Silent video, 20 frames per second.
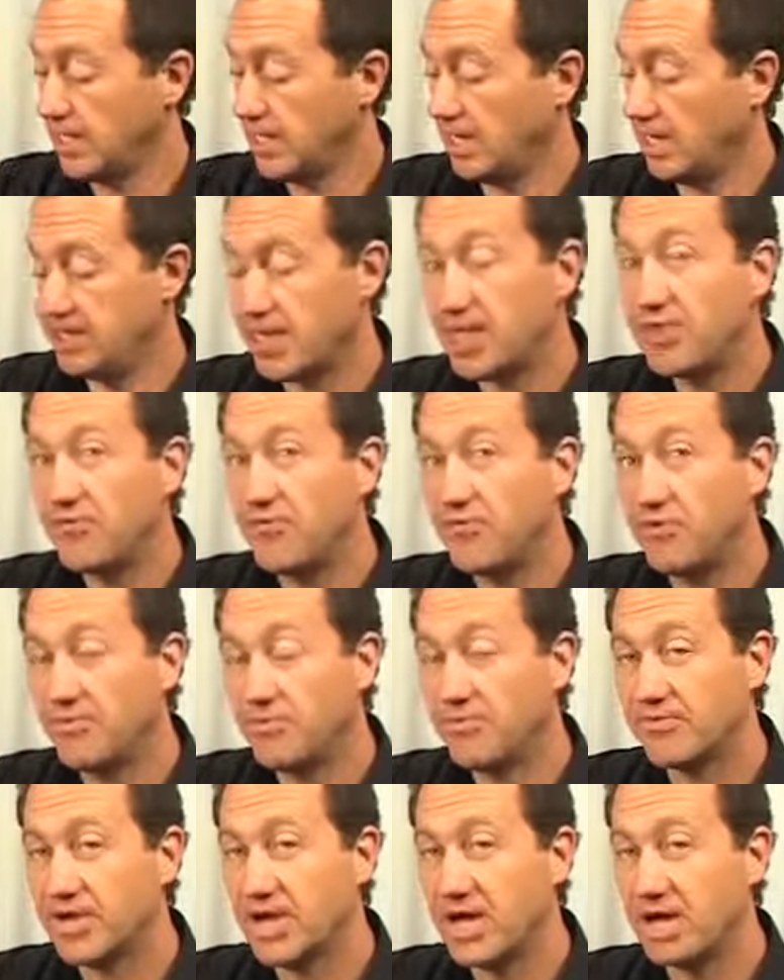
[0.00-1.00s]
The other form
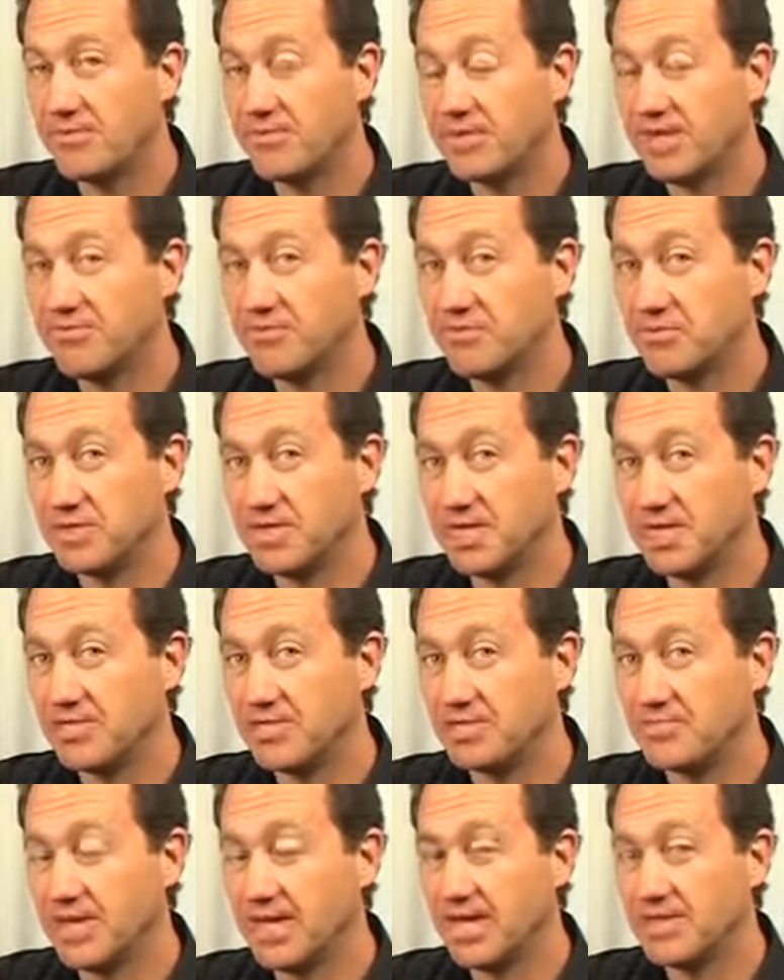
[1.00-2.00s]
of carbon that everyone knows
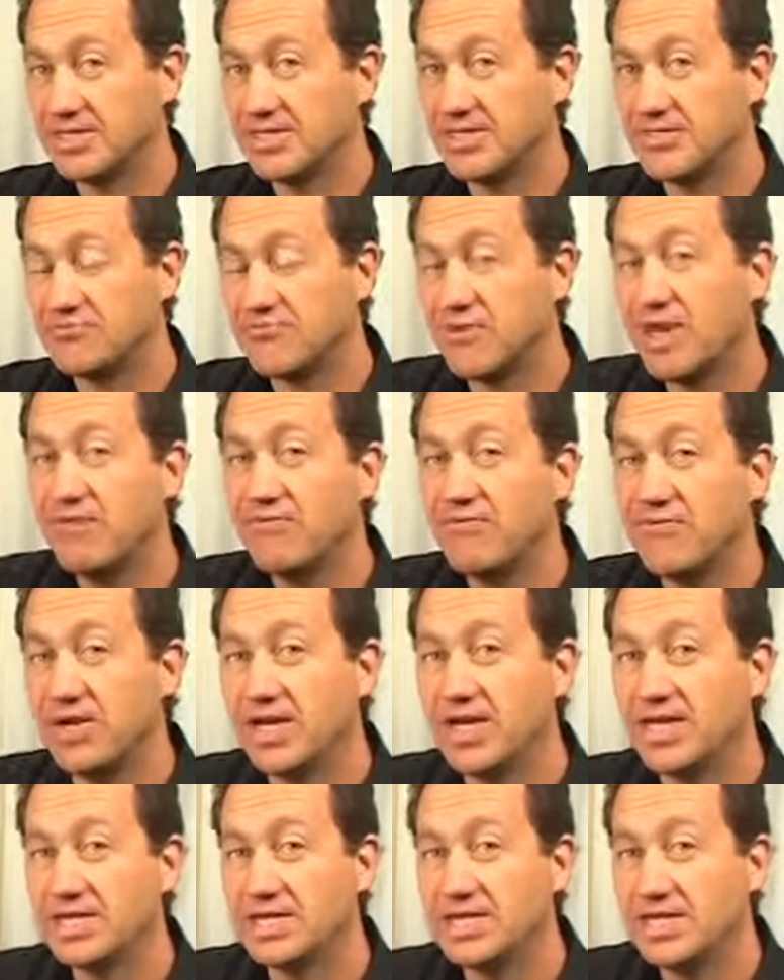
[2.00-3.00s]
about is
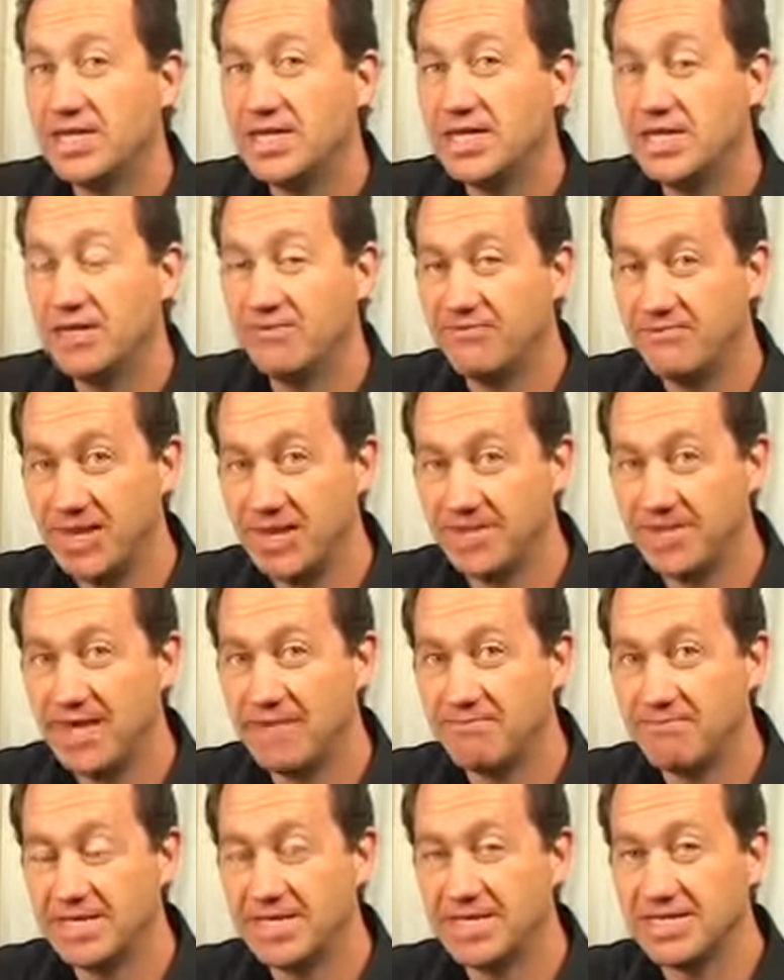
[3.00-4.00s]
graphite. And in fact,
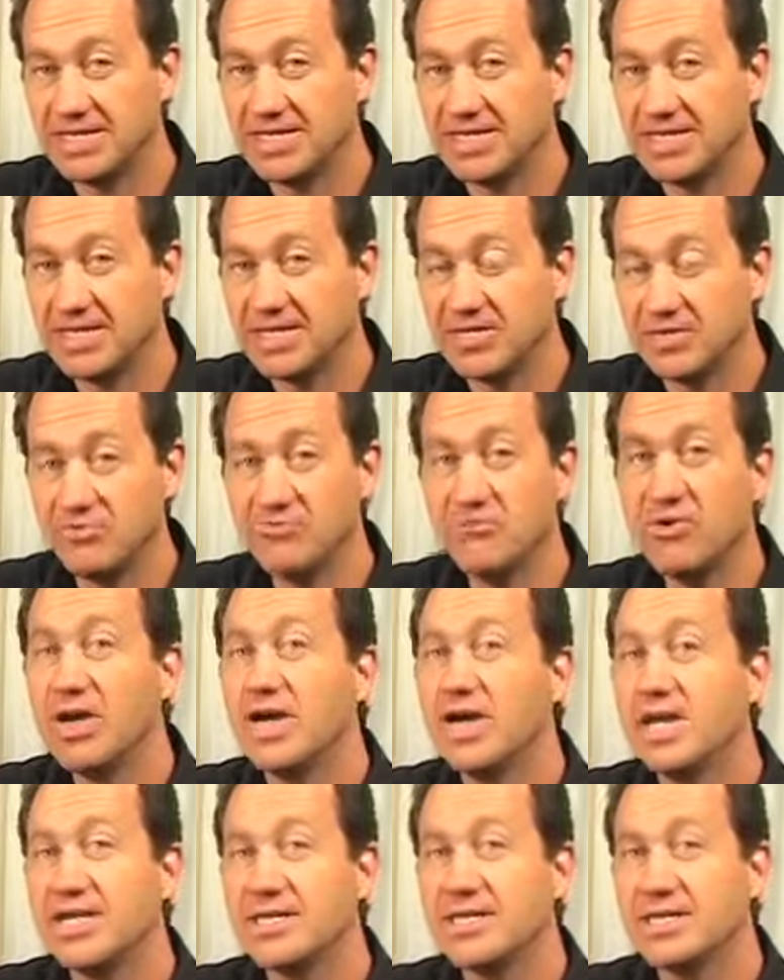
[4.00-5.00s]
that means to
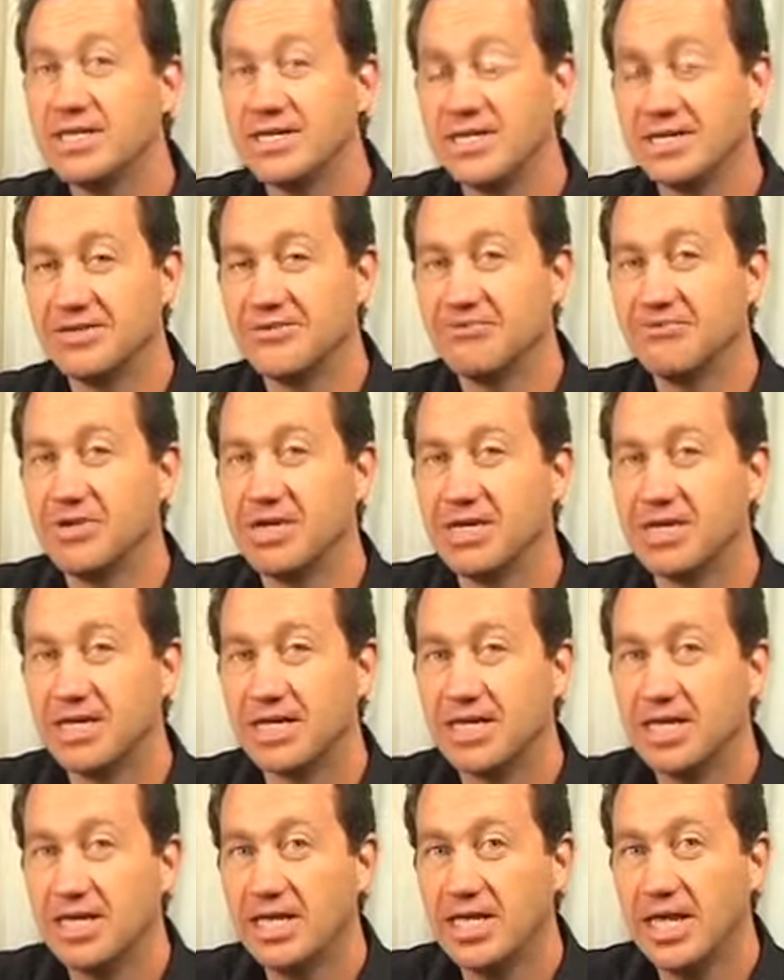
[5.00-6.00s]
write in Greek.
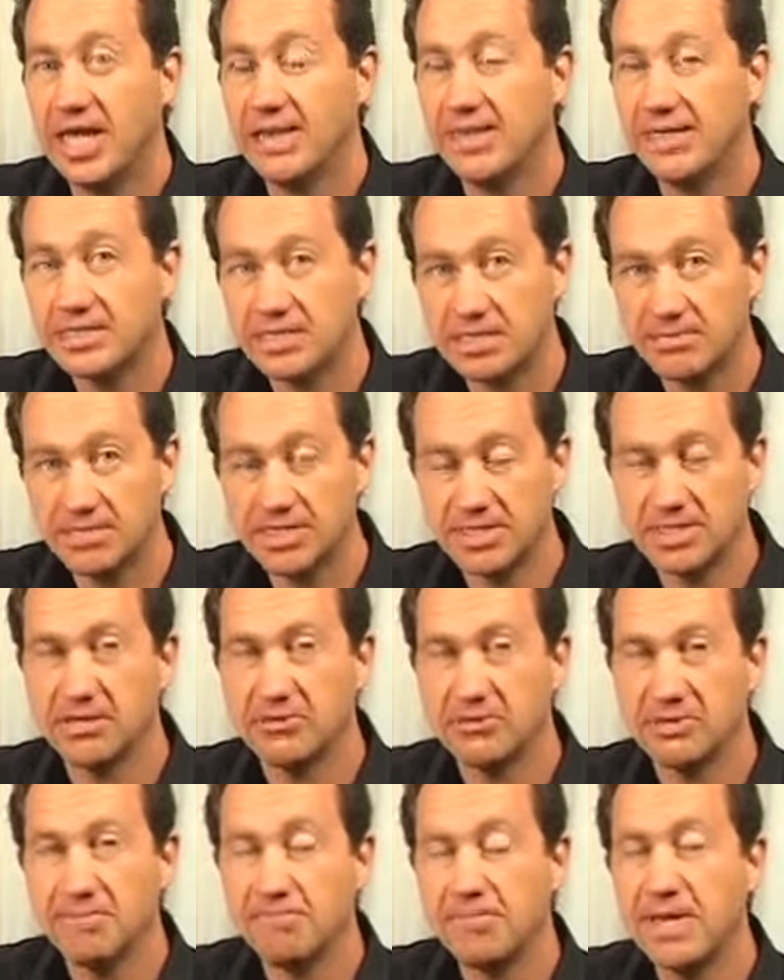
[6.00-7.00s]
And it's the
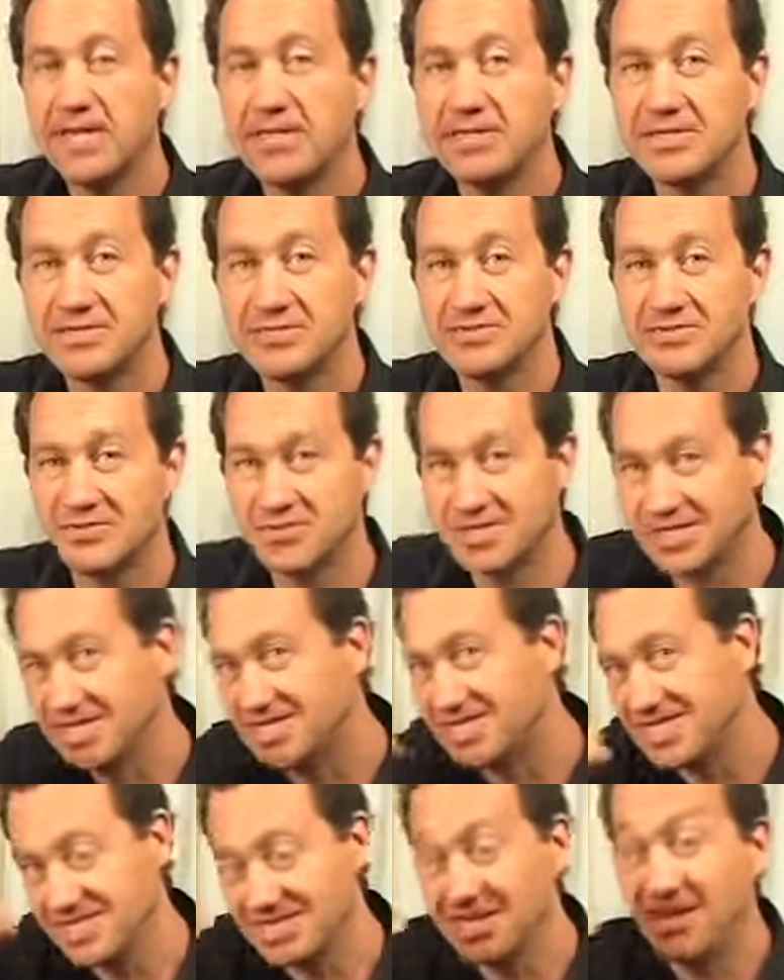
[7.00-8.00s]
material in pencils.
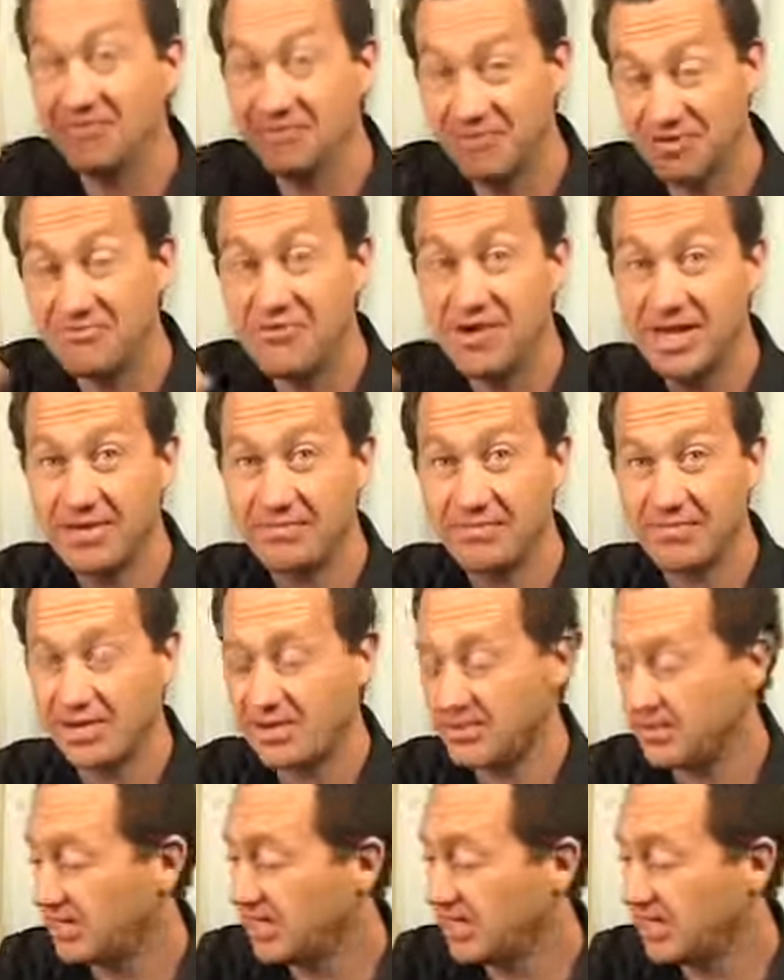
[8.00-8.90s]
It's the stuff you write with.